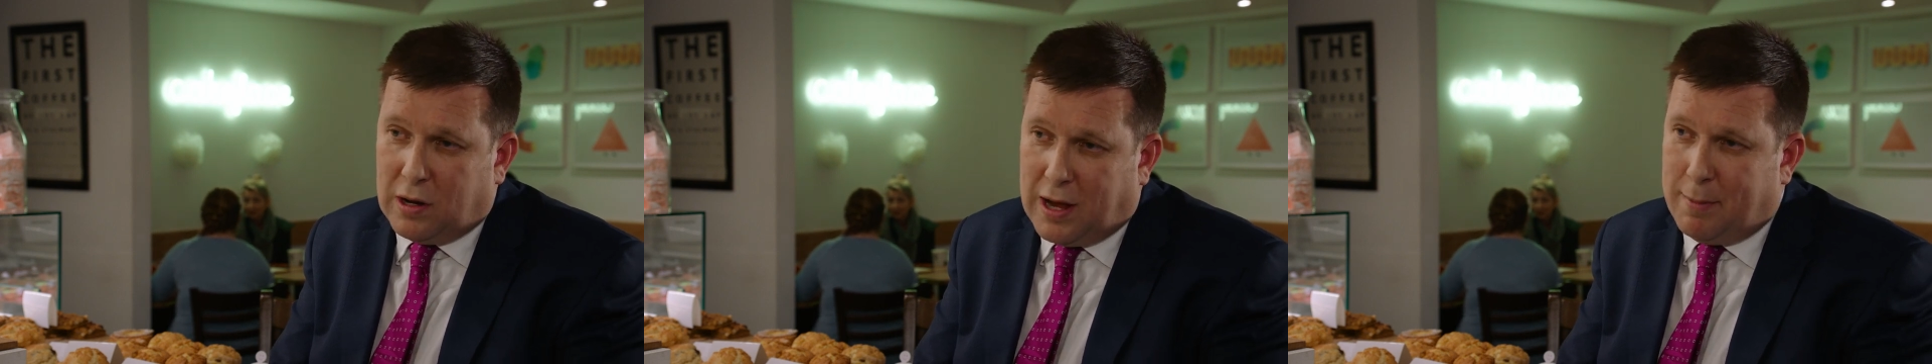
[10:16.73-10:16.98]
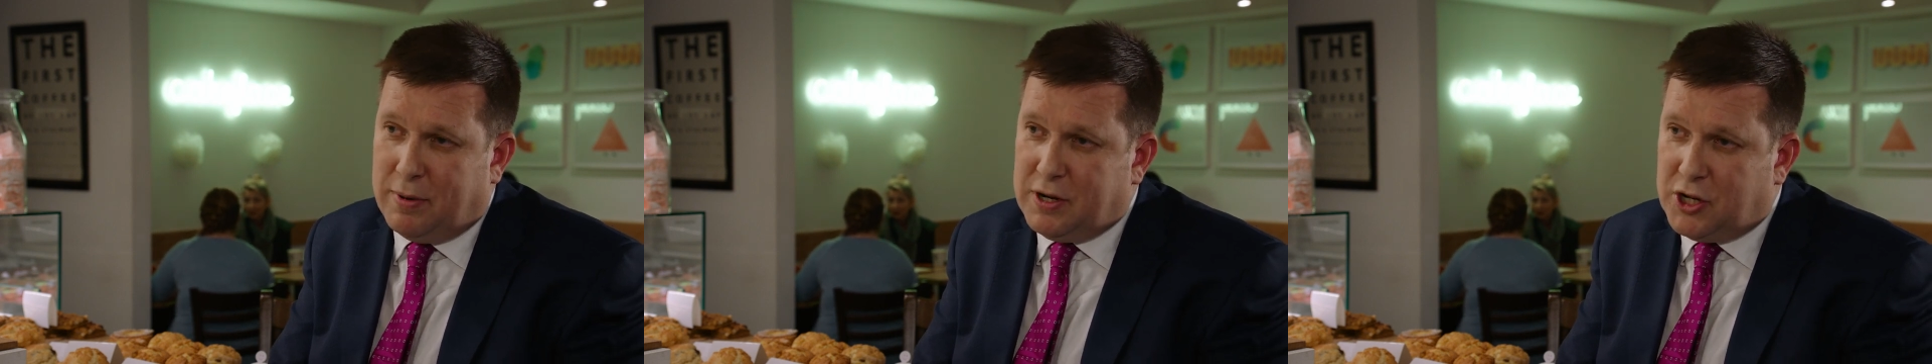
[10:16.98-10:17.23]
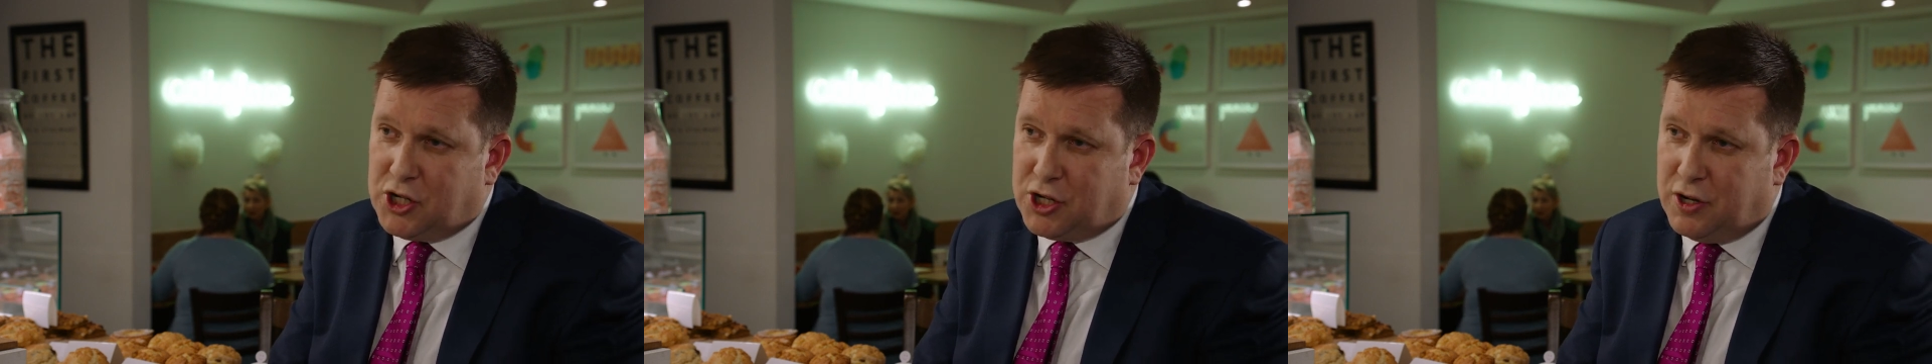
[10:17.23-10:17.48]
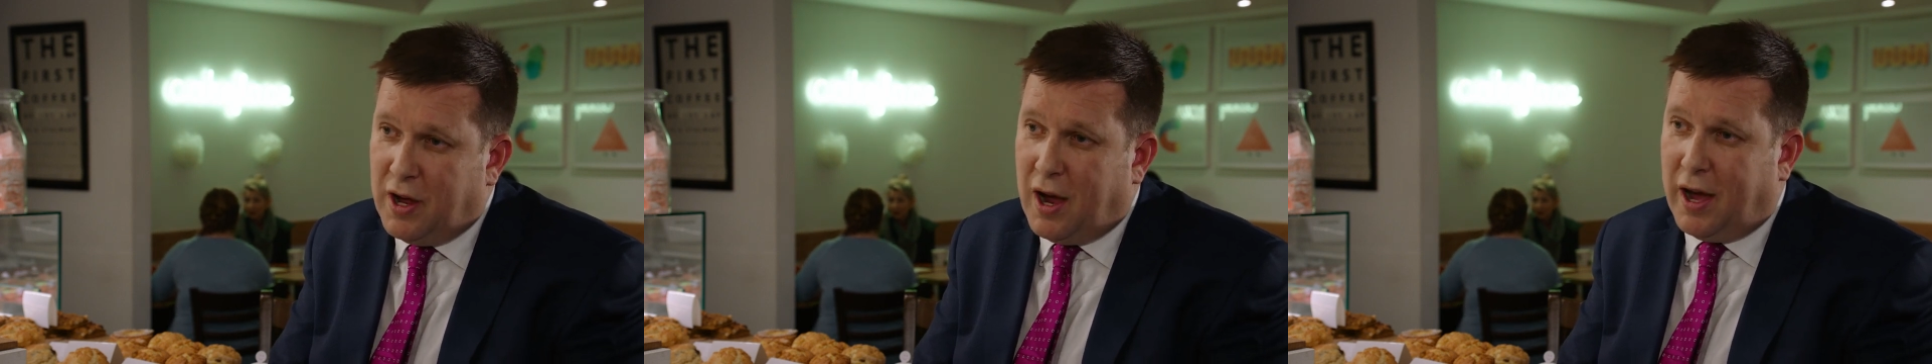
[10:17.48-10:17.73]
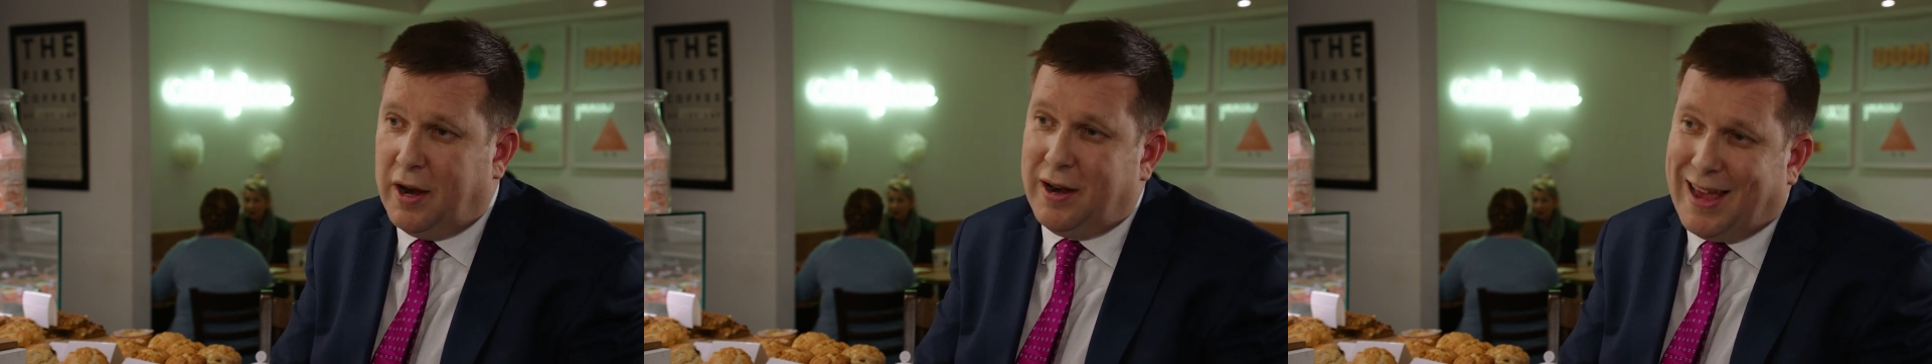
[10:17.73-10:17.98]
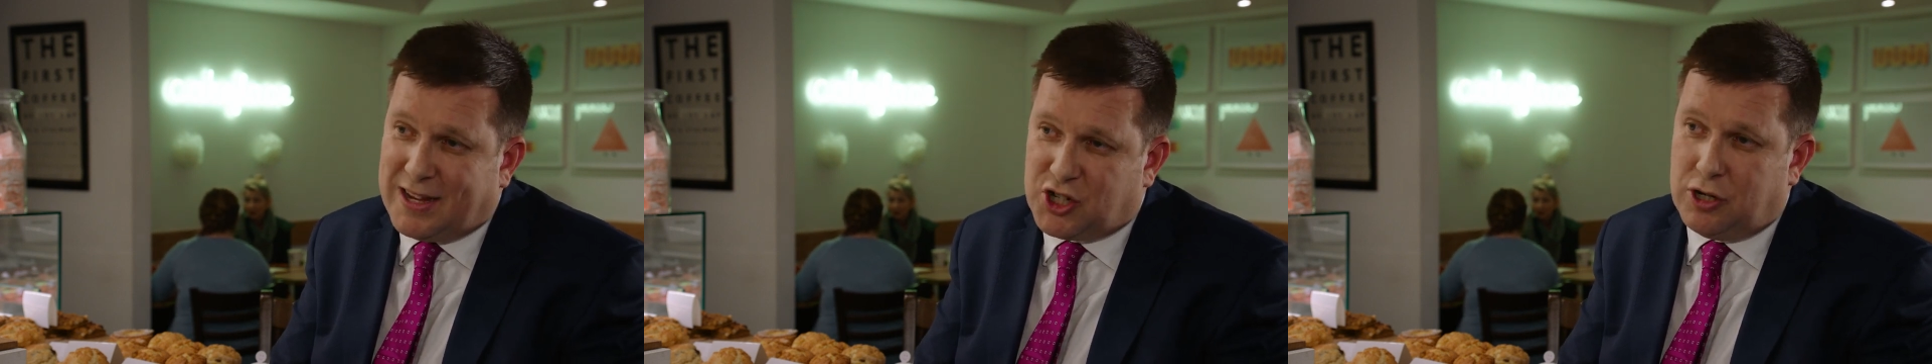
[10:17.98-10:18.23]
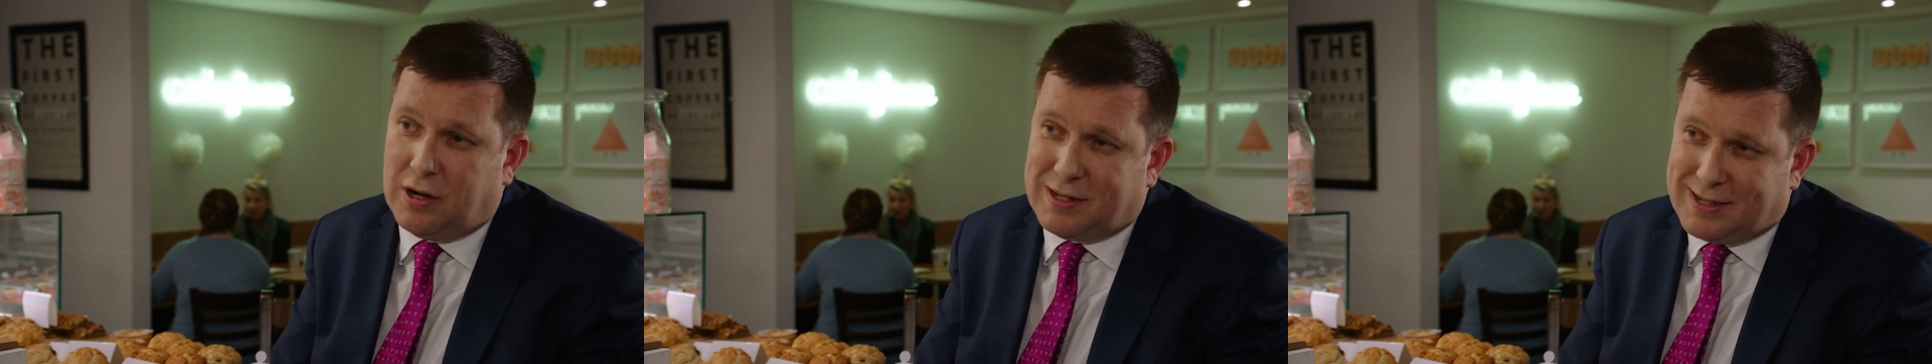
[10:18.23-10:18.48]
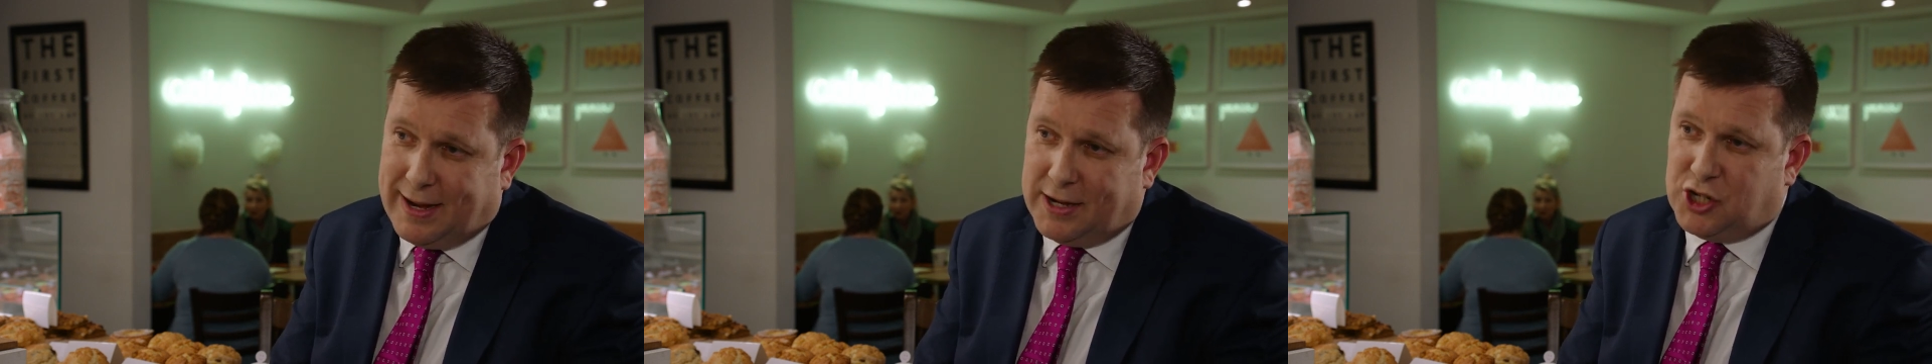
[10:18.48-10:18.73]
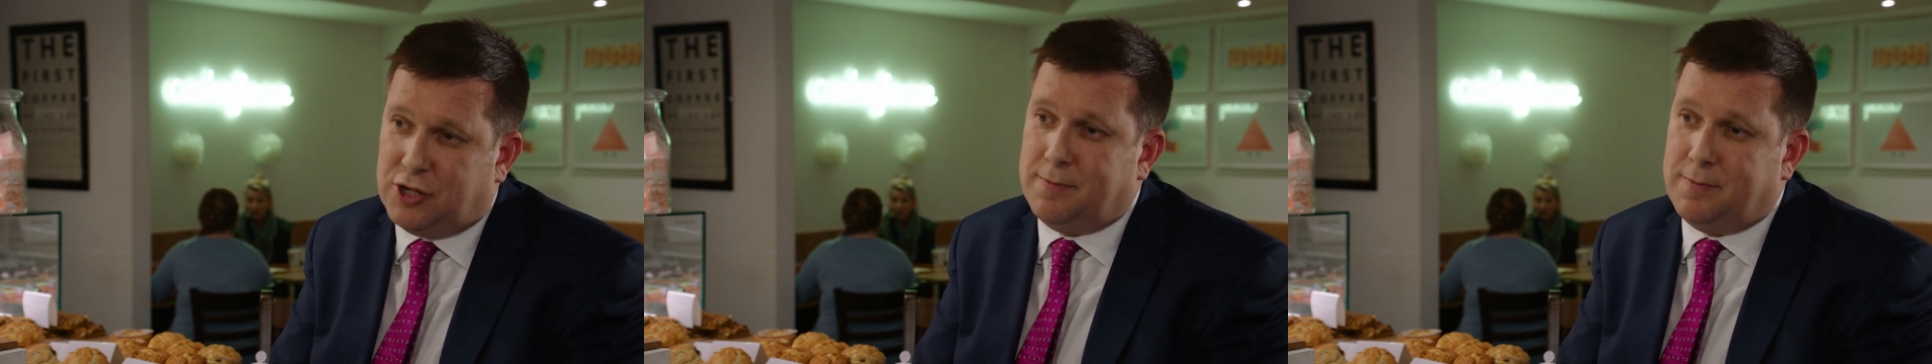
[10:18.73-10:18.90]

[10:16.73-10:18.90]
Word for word: competition on a national stage.